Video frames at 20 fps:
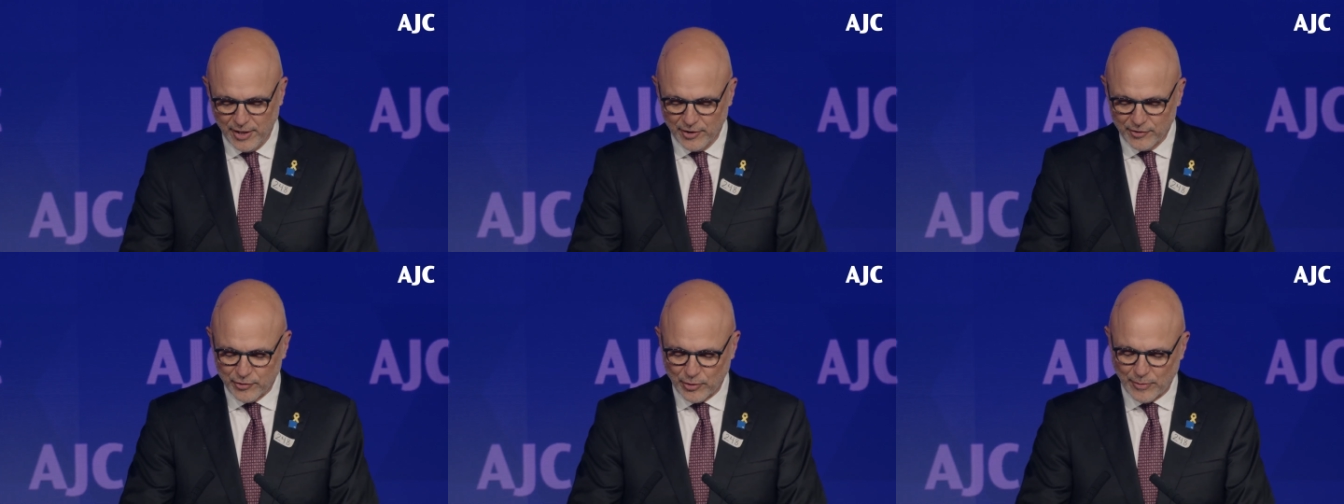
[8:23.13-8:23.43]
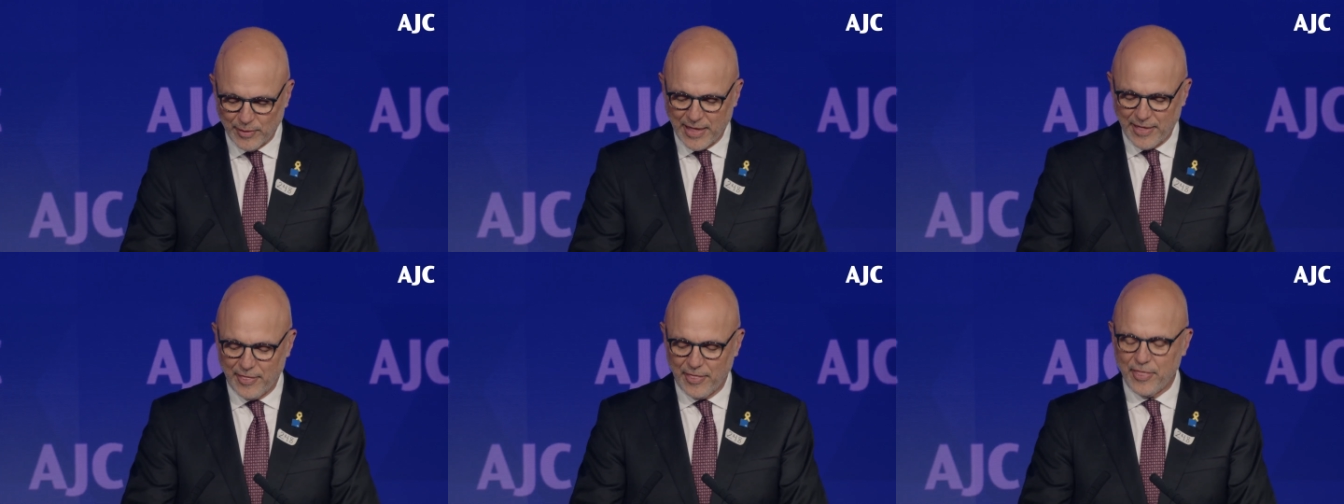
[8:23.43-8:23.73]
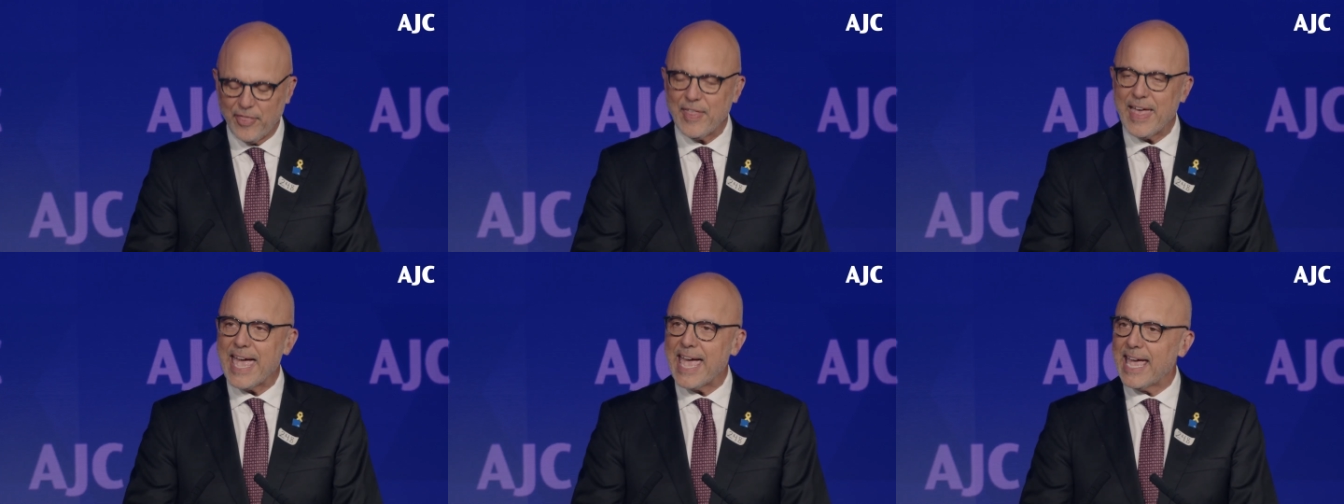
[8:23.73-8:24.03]
so
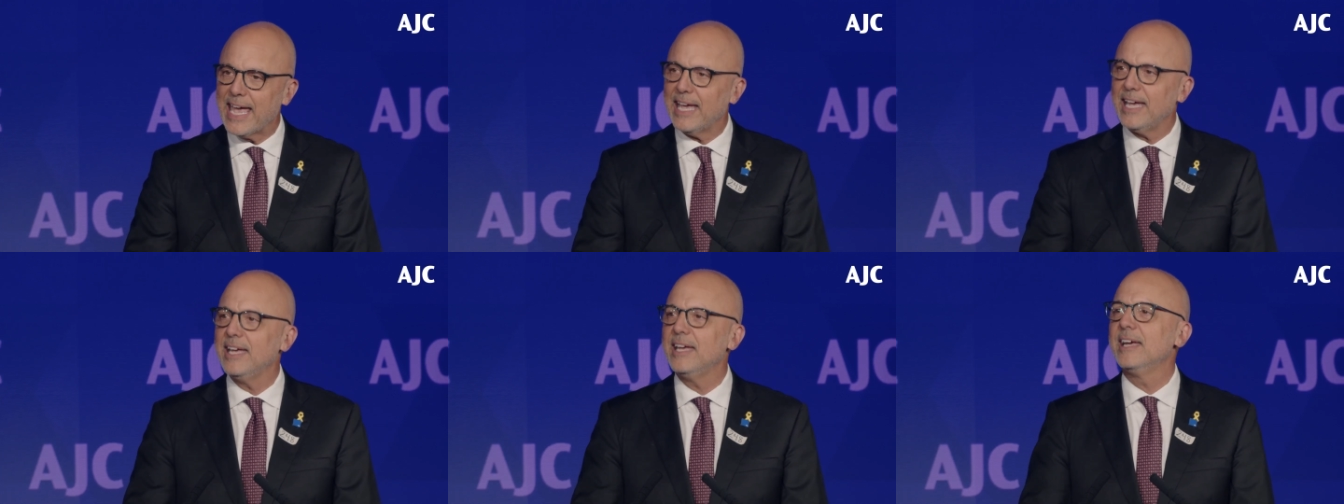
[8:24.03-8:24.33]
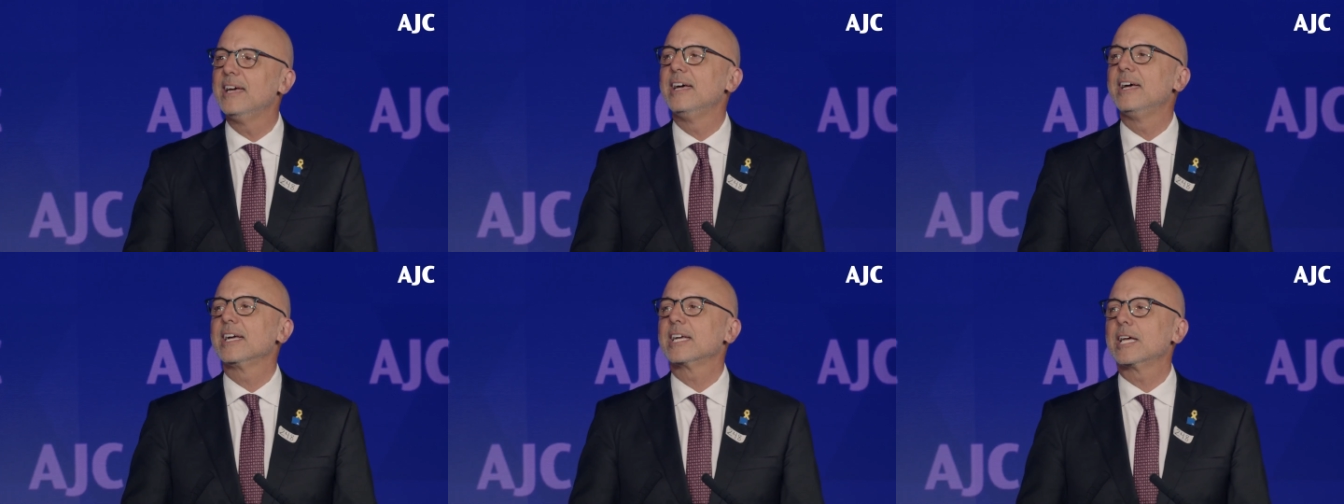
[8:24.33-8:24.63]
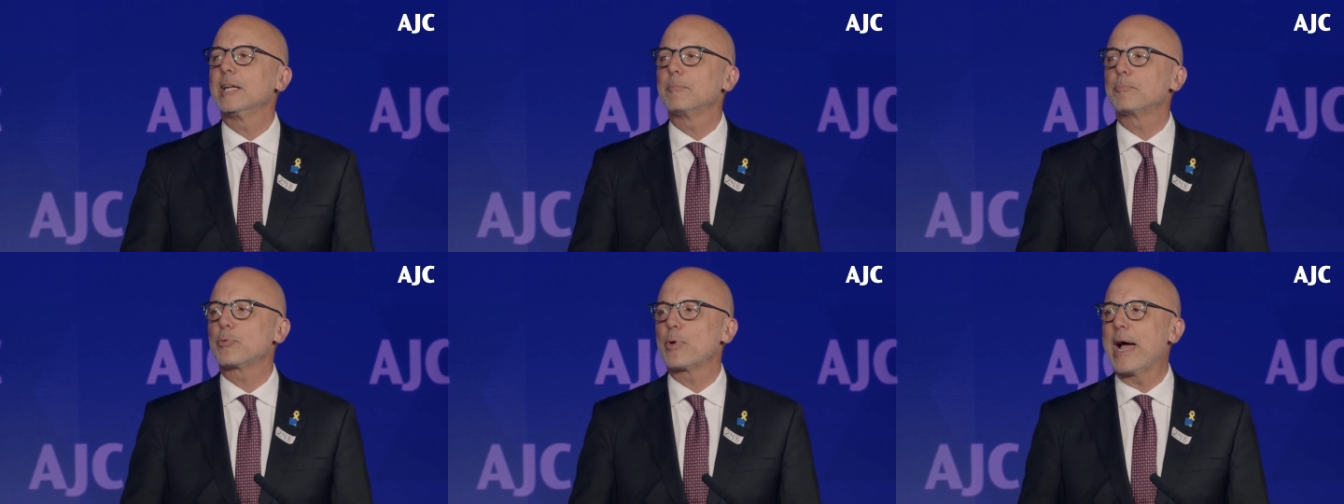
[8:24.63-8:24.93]
that they
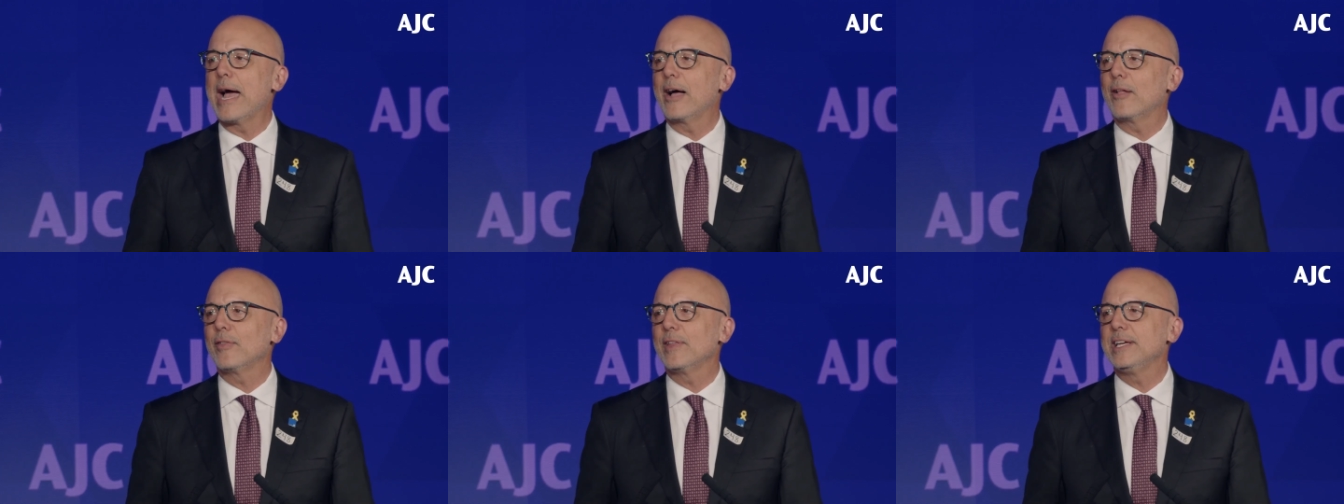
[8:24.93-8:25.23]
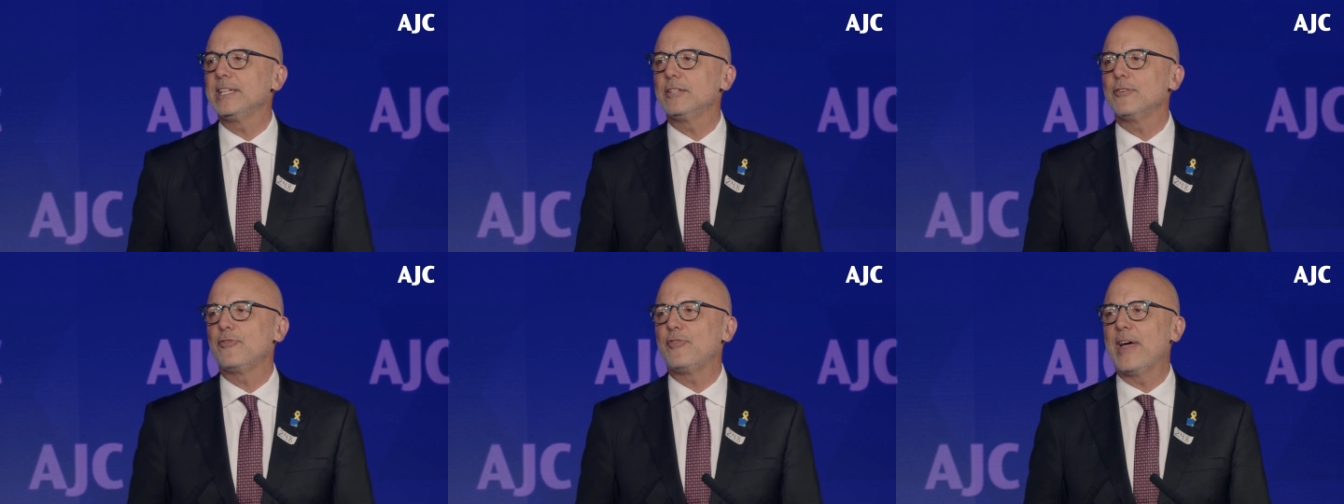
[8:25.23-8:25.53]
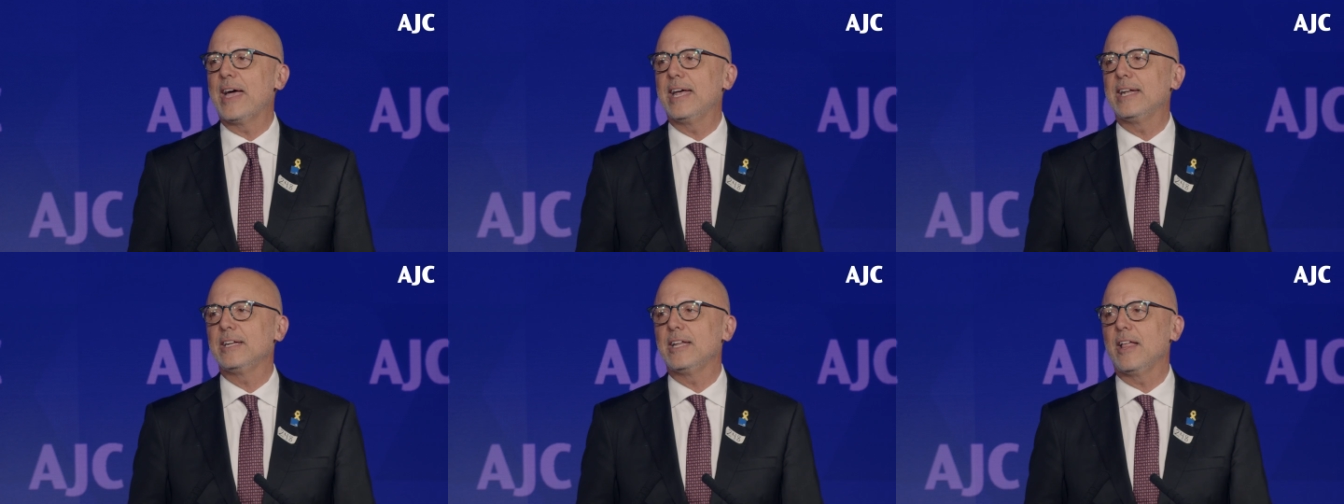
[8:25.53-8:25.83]
can proudly
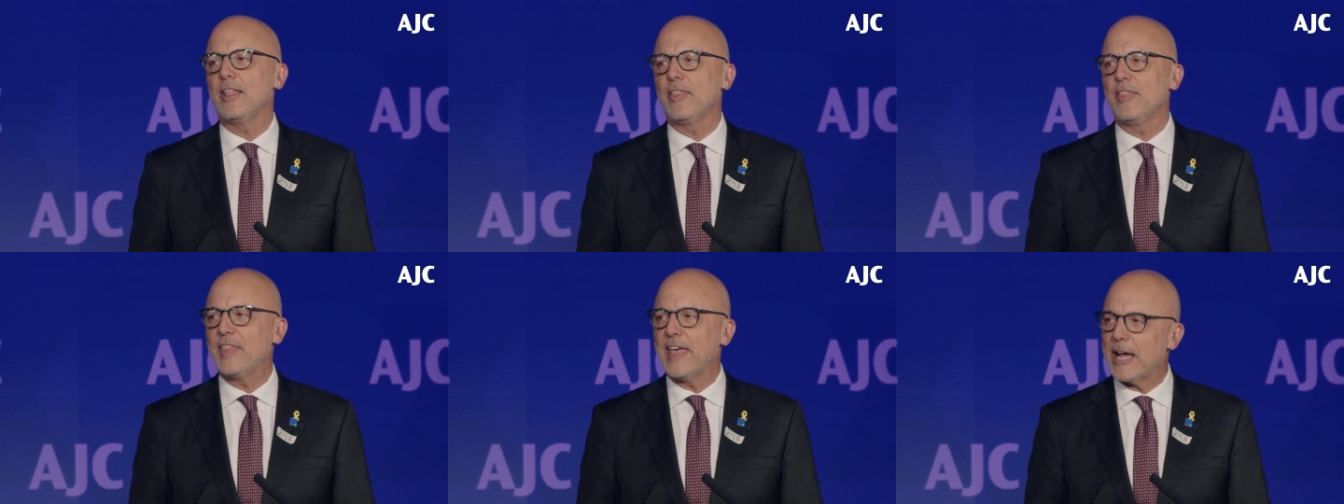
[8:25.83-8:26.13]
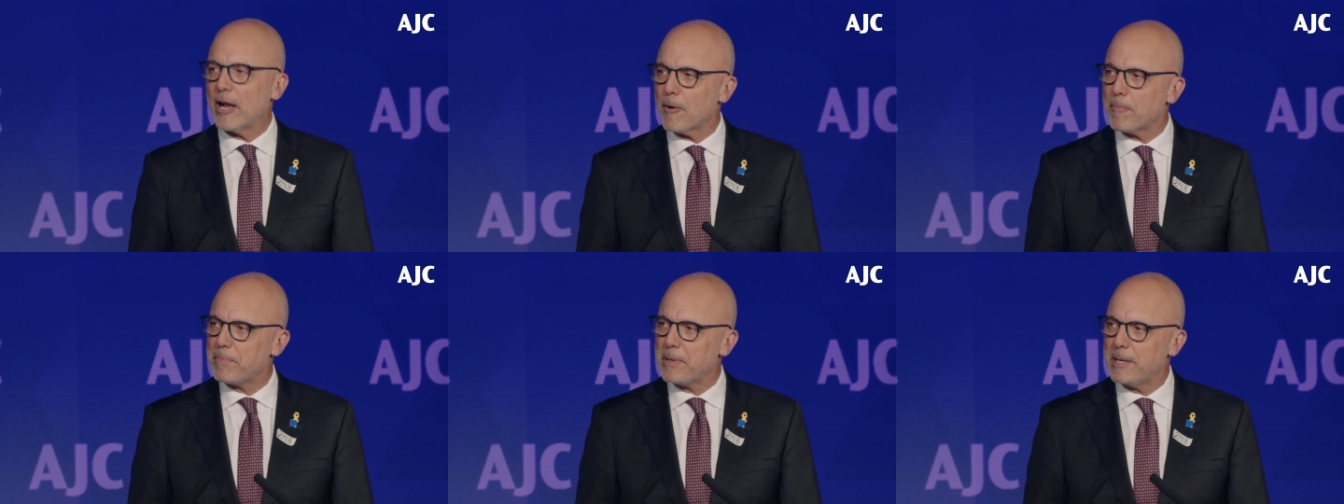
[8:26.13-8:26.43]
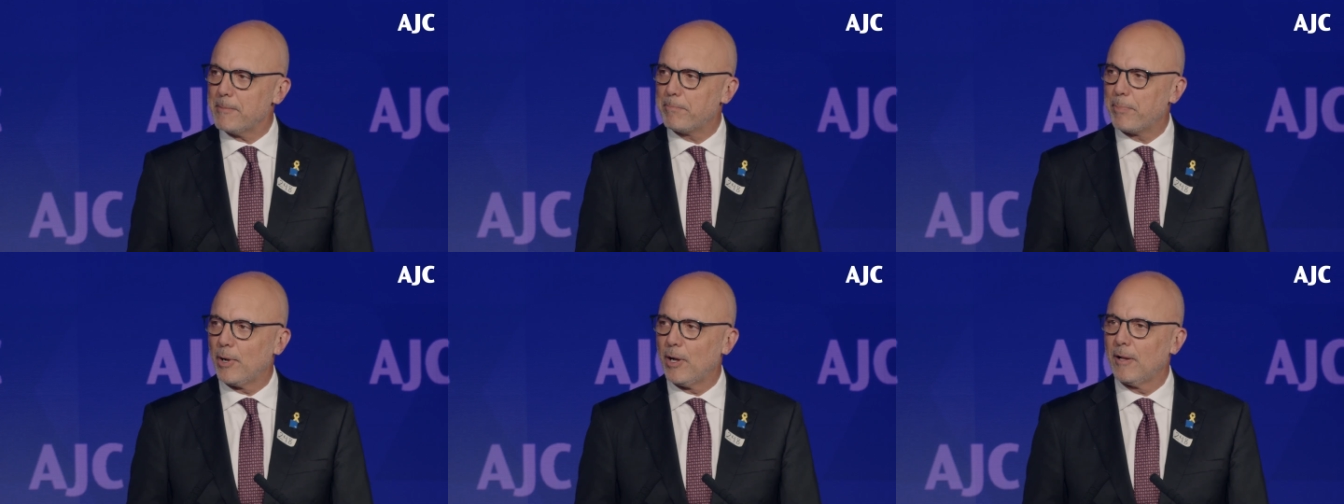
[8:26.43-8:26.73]
defend their
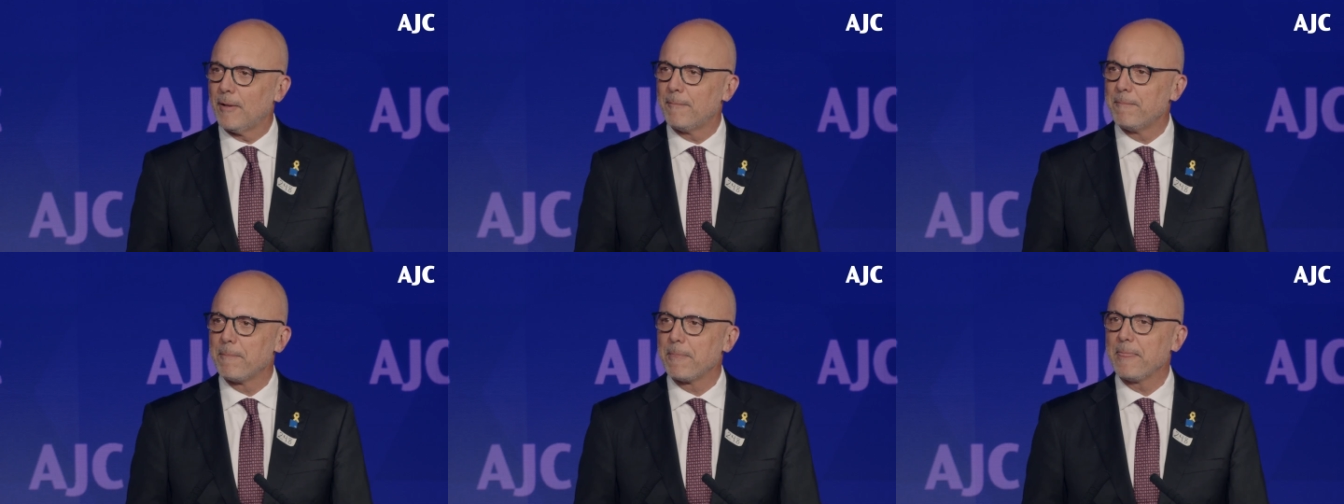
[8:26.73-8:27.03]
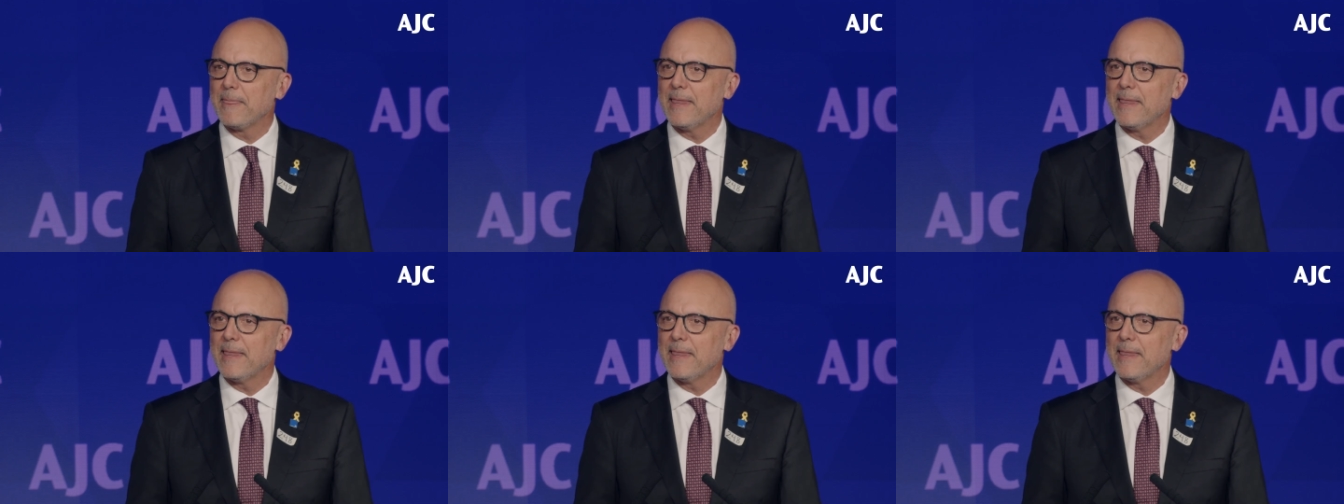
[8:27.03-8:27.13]
people